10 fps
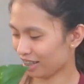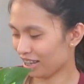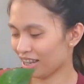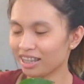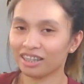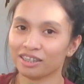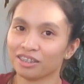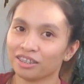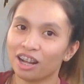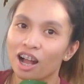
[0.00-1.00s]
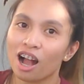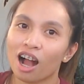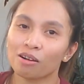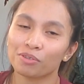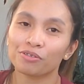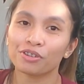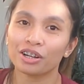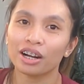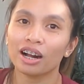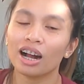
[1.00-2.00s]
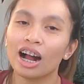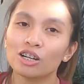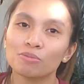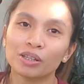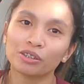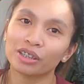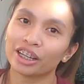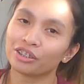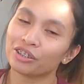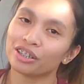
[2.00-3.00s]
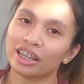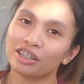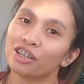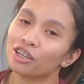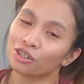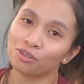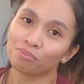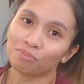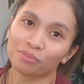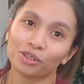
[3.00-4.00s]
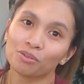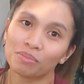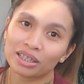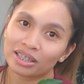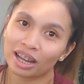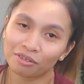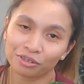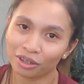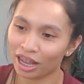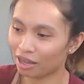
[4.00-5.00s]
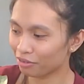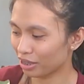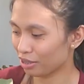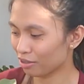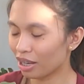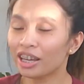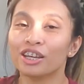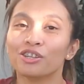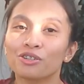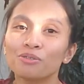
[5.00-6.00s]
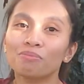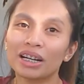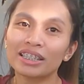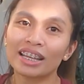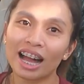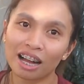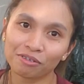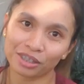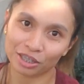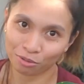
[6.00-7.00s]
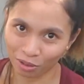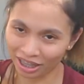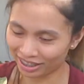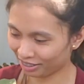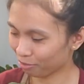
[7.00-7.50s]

in if you're a houseplant collector, then you must have to have this. You must have this one.